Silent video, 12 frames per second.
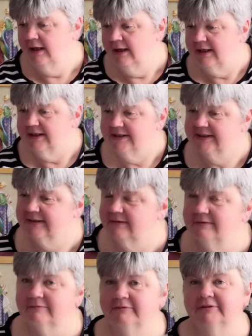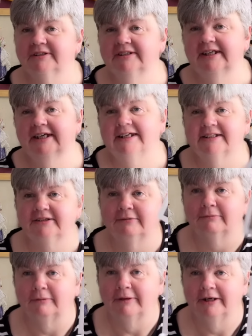We'll say that's
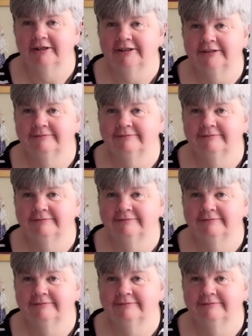number 1.